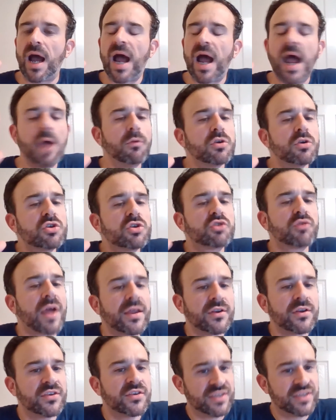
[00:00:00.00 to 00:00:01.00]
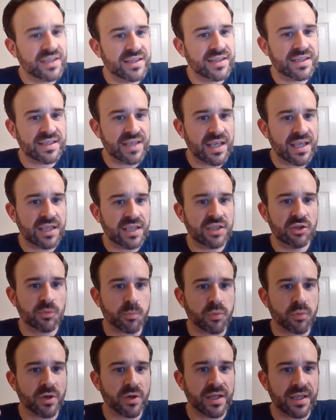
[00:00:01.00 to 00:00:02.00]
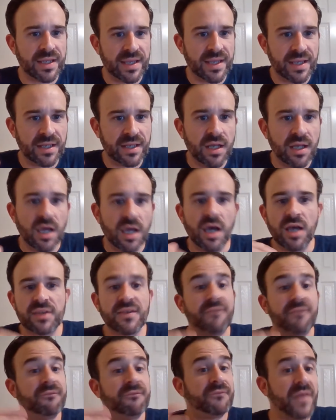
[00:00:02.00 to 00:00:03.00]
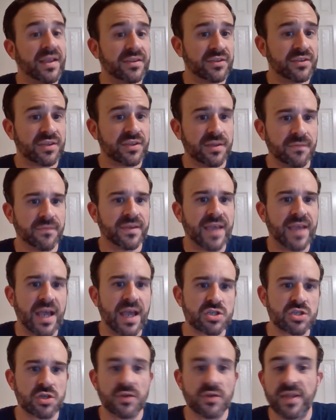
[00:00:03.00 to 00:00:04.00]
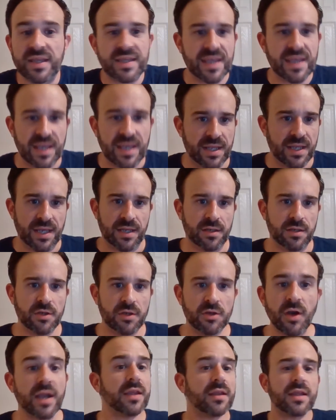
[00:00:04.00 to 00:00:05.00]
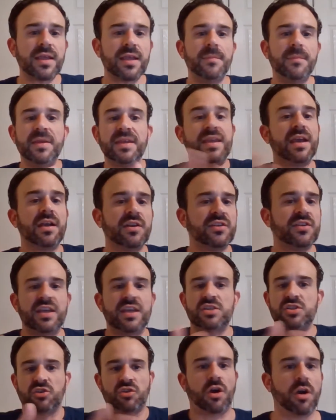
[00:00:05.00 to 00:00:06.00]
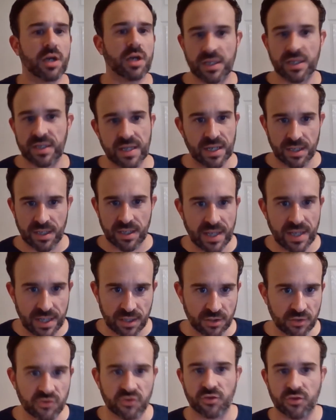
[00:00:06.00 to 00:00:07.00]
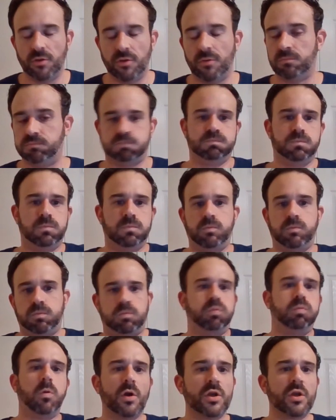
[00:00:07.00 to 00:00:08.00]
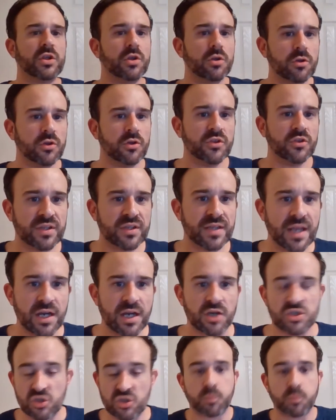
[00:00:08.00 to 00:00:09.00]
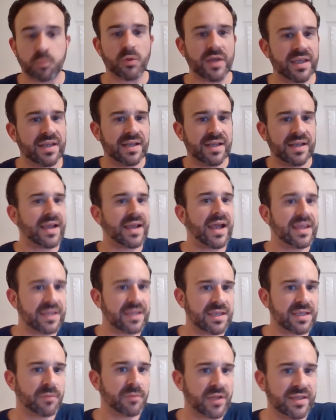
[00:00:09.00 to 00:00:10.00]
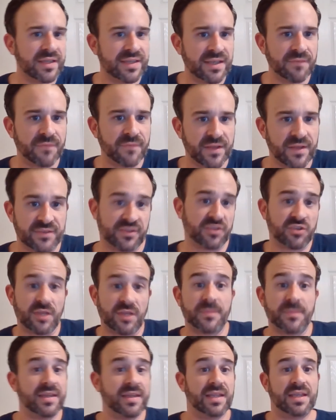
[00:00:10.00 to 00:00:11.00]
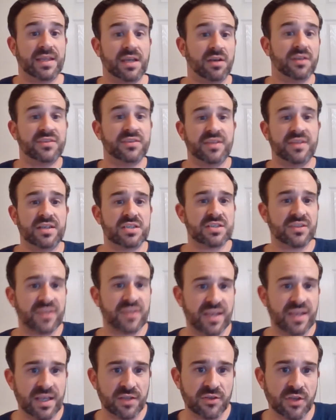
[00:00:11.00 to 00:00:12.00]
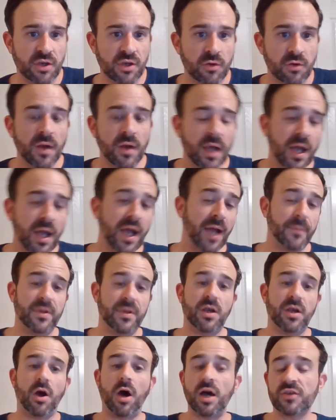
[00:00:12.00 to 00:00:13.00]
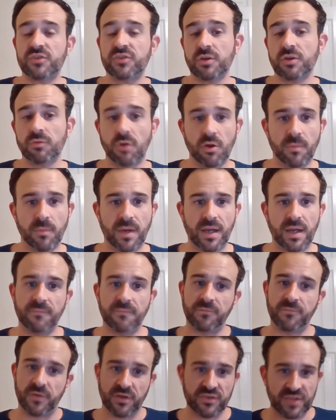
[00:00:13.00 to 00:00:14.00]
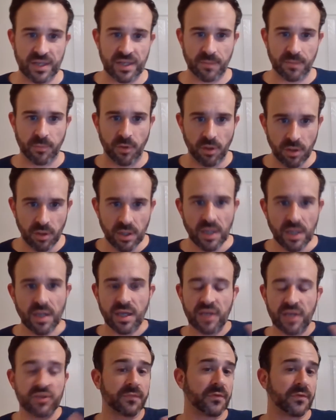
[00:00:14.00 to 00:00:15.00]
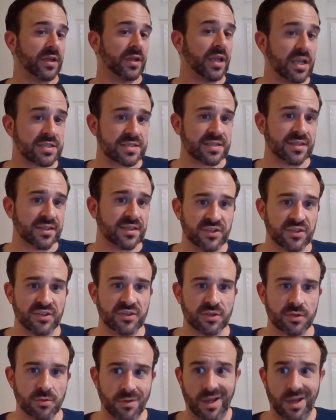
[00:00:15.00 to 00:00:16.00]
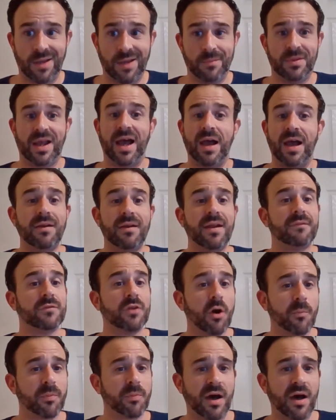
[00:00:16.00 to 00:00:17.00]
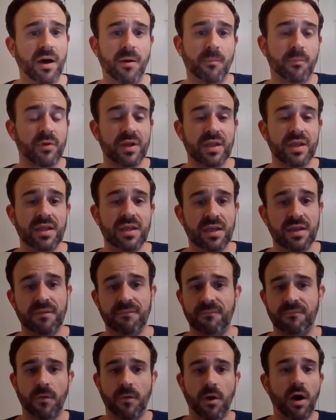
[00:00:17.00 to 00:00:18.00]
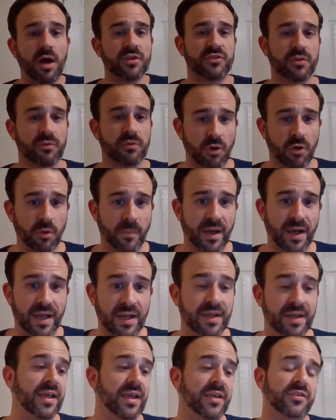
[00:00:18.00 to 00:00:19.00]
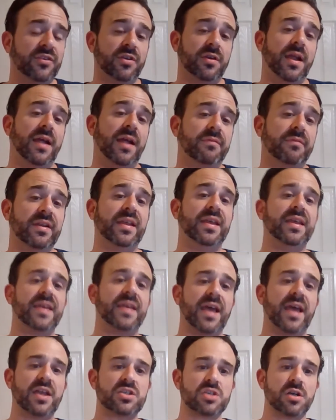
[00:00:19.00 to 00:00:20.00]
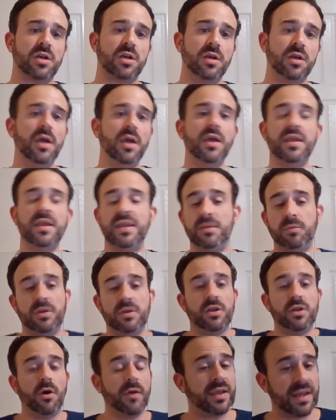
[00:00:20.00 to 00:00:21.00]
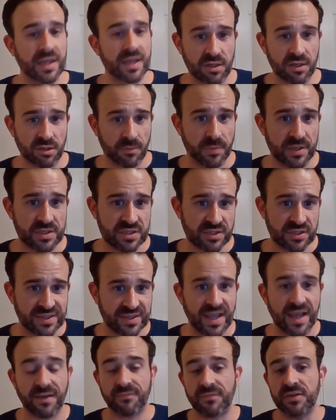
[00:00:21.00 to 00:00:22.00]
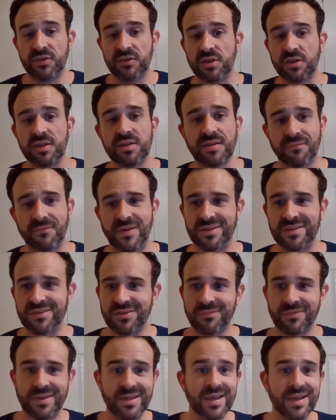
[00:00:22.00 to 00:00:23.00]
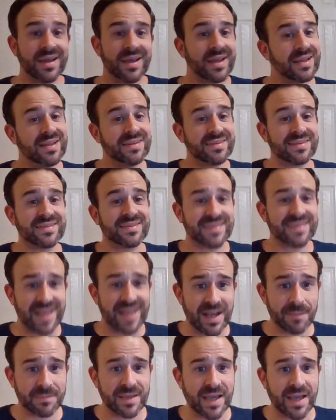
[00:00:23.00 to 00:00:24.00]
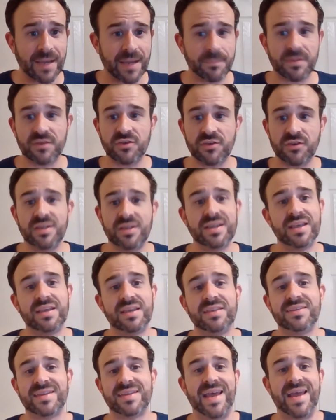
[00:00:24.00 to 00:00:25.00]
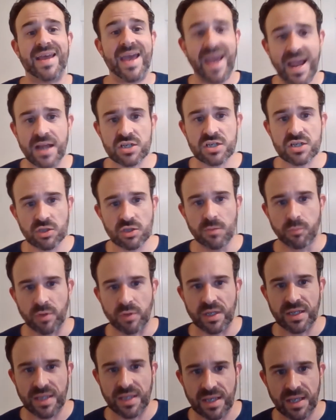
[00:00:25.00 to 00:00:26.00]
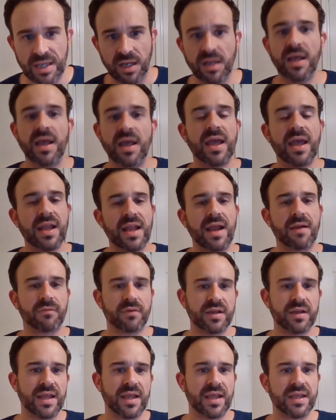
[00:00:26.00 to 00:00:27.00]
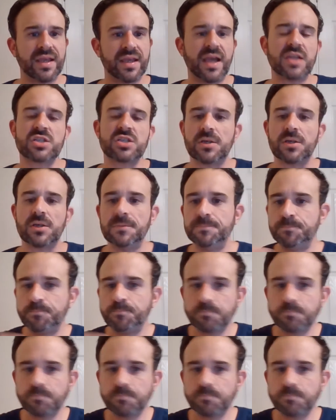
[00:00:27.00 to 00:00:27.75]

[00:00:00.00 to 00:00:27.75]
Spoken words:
I would just rather see the Yankees bring in a defensive catcher that can't hit, right? Like, I mean, Gary Sanchez already can't hit, so what are you losing there? Just bring in a guy that can play defense. It's something that Gary Sanchez can't do. I mean, Austin Romine, for example, is a free agent this season. I mean, I would have no problem bringing in Austin Romine as your everyday catcher. We know he can handle a pitching staff. He's good defensively, and he's a stopgap until the Yankees can actually bring in an everyday catcher.